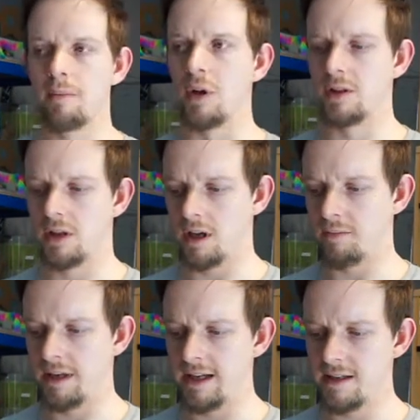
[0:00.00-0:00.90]
But
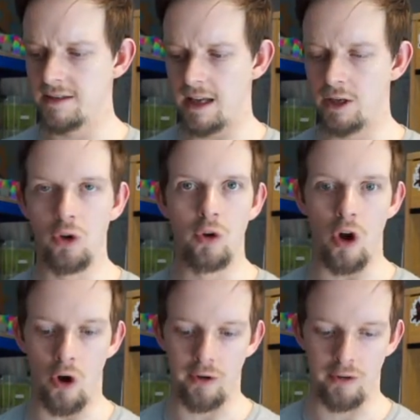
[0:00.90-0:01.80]
he's a
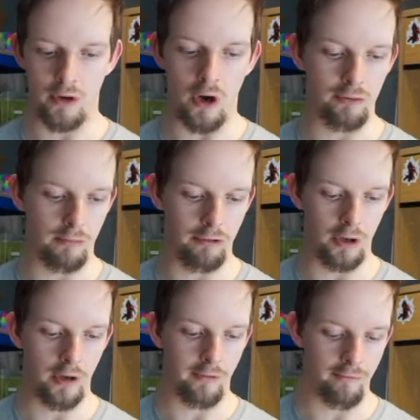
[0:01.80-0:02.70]
young
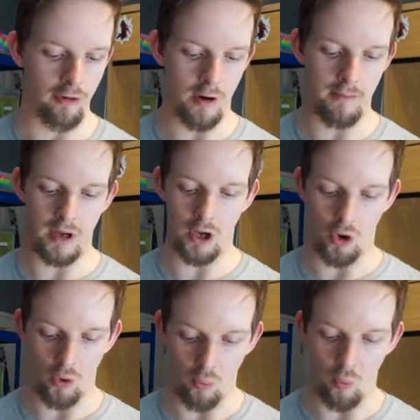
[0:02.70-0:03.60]
entrepreneur
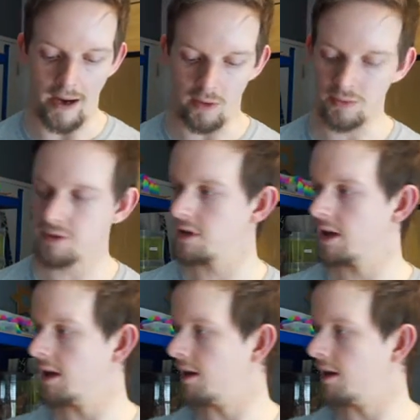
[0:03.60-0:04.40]
from Wales.